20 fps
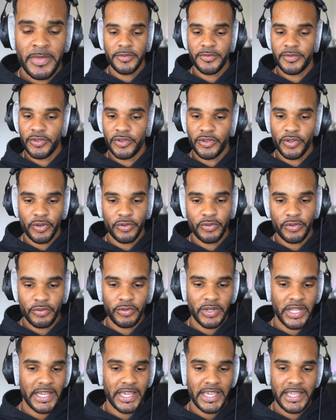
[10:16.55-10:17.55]
If you don't know
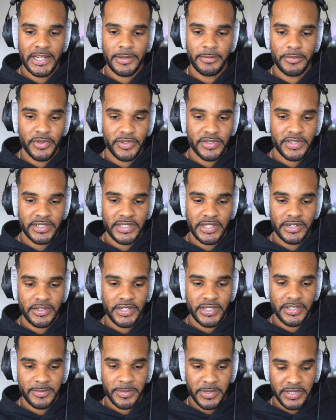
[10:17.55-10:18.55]
like any music
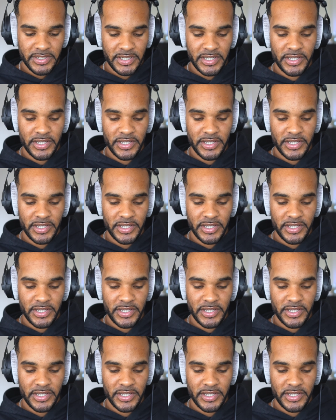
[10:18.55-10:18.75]
theory especially,